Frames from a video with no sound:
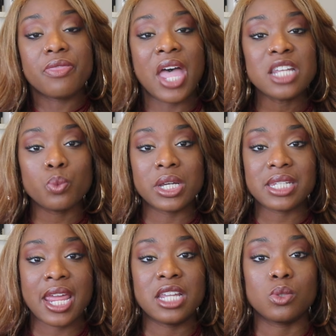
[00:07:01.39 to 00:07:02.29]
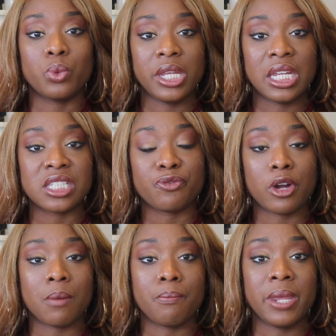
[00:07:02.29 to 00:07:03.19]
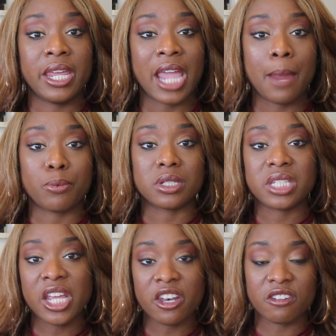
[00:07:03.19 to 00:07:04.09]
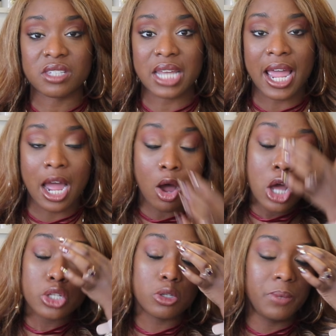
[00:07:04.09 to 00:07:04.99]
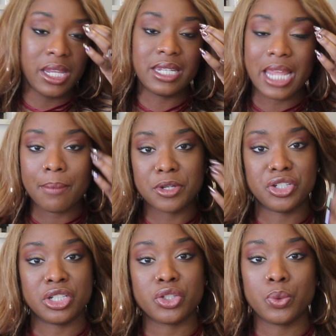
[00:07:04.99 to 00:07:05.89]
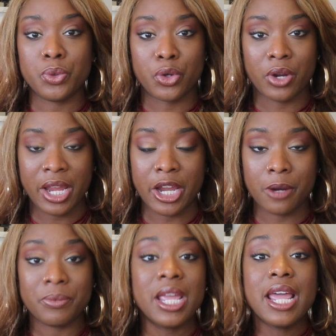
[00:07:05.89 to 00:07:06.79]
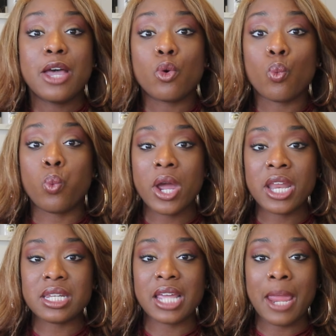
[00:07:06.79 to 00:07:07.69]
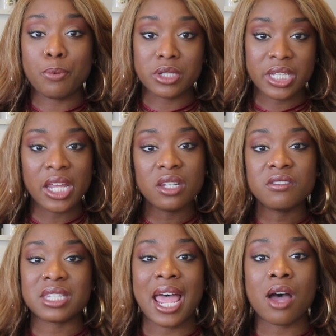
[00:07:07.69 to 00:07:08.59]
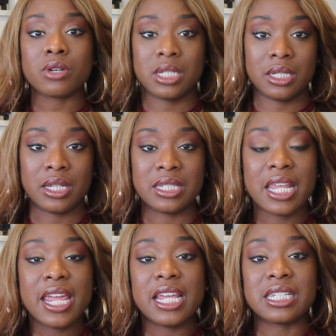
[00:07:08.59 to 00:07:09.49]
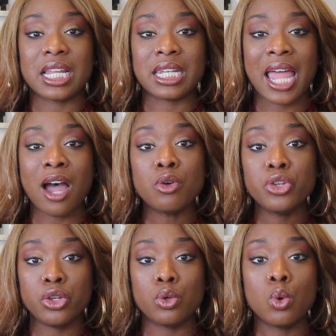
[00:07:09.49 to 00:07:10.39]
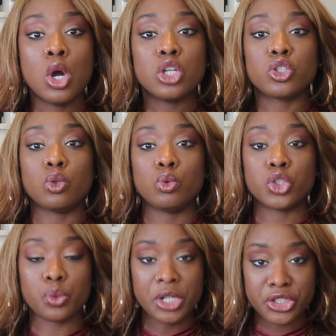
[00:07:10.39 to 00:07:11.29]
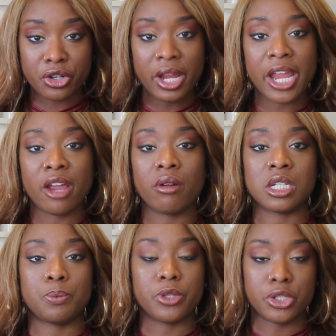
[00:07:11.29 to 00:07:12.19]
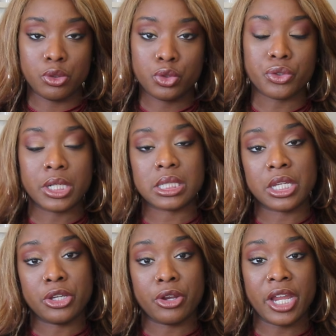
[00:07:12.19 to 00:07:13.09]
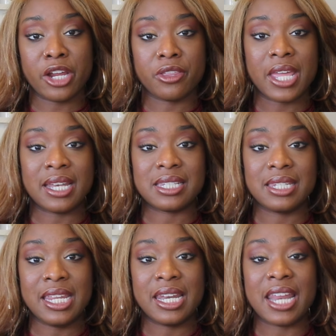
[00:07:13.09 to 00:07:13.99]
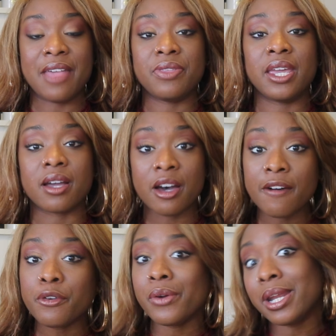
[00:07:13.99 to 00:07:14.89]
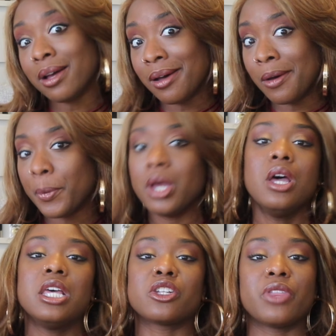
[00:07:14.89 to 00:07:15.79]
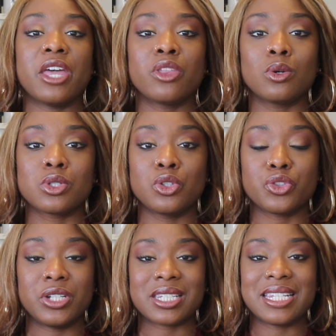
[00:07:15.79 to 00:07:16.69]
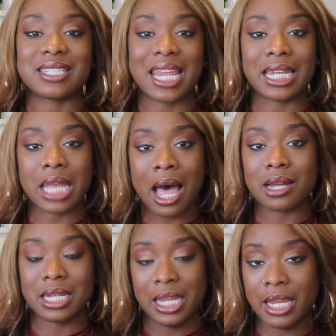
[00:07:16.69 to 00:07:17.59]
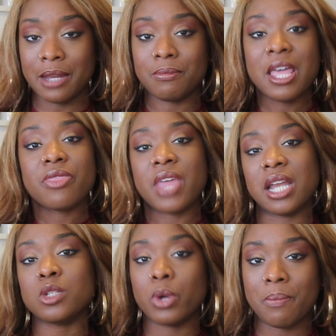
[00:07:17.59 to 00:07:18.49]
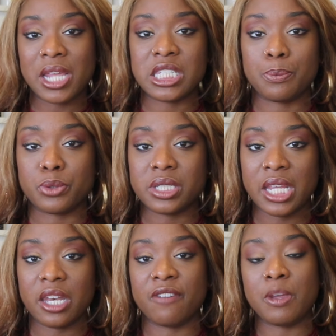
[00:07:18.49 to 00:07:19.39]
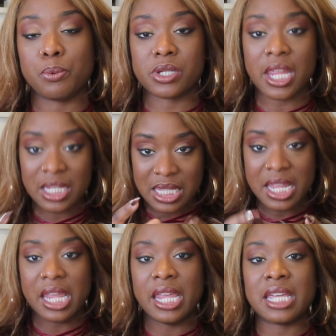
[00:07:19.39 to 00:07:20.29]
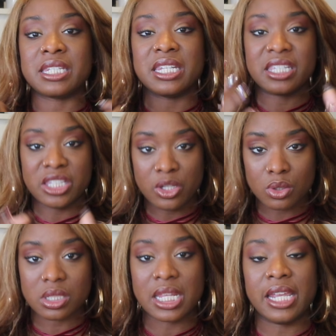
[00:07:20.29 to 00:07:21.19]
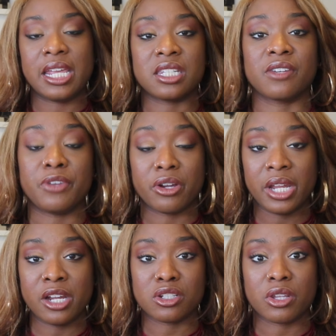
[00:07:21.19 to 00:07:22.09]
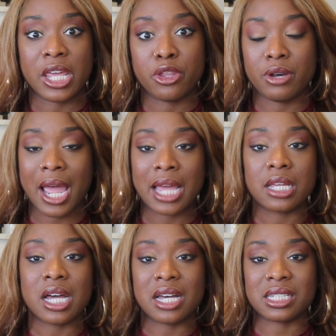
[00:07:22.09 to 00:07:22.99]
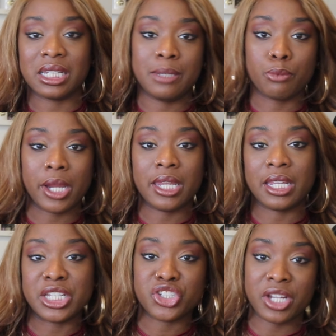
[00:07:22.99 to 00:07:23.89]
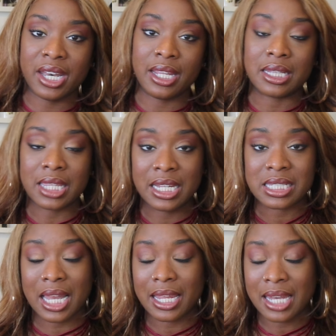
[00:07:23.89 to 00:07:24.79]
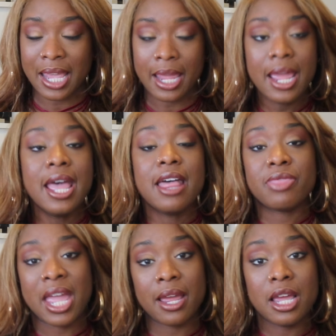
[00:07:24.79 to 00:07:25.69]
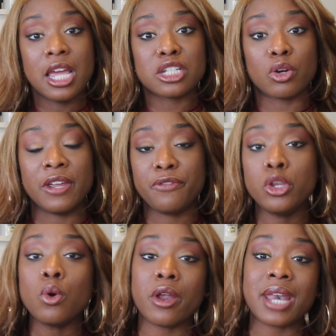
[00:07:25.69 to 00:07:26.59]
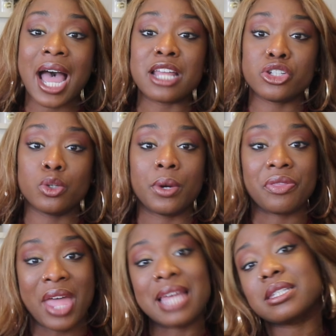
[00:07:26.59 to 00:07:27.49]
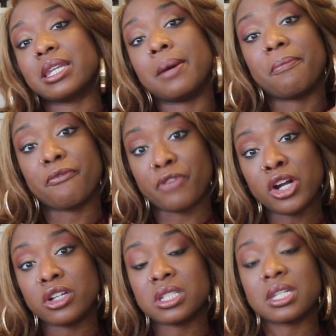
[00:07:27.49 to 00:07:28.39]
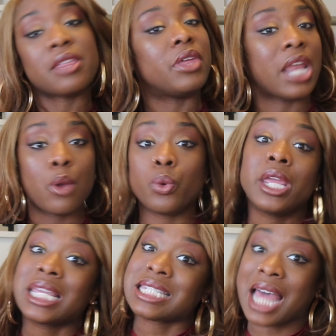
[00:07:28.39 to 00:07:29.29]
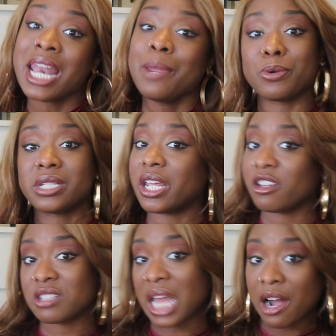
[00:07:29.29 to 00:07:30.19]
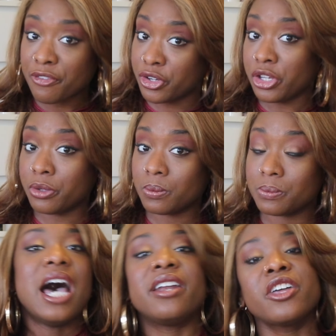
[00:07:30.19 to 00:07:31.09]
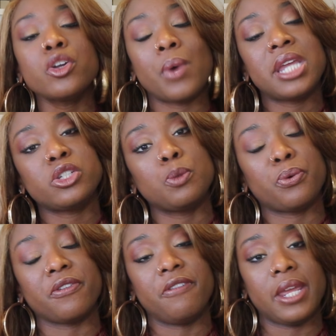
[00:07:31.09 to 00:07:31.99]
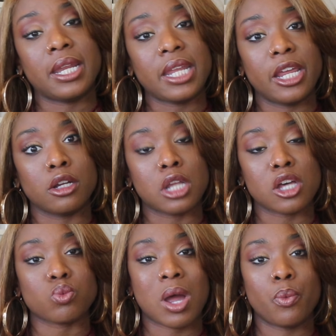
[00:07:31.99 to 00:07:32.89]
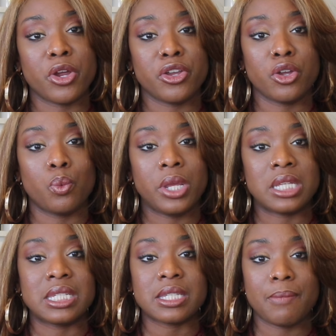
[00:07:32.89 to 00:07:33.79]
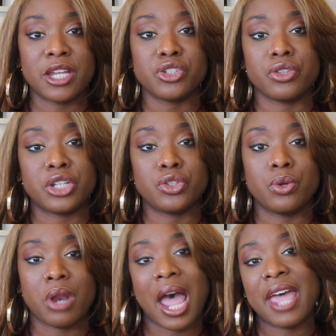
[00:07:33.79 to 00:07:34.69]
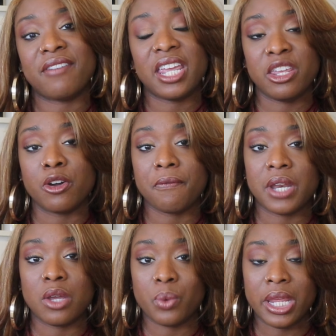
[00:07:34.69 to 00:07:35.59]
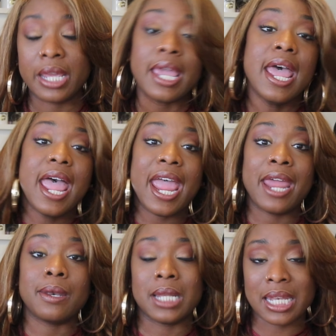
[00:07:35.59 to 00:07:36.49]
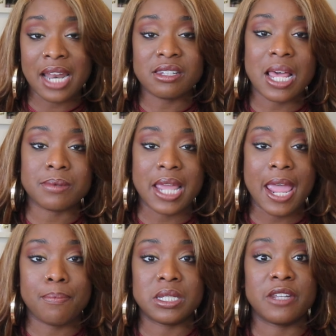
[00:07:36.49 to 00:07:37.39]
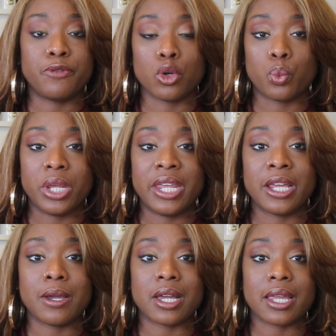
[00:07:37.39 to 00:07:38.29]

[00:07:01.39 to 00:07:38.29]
That's what takes wigs from being a protective style to being damaging to your hair what a protective style does is allow you to treat your hair and to put the nutrients in your hair that is needed and then cover it up so that those nutrients can stay locked in. That is what makes it protective. It protects the ends and seals the ends of your hair so that they're not constantly breaking and shedding and things like that. That so if you are not doing that step first, then a wig is not a protective style for you. Another way to prevent hair loss while wearing your wigs is to make sure that you do not have an ill-fitted wig. And a lot of times that happens if your wig